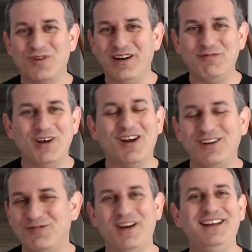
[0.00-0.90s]
worry, we
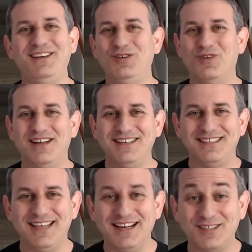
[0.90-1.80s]
aren't grading you on
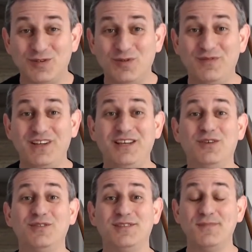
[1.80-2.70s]
these data school
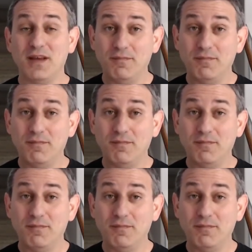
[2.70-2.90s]
videos.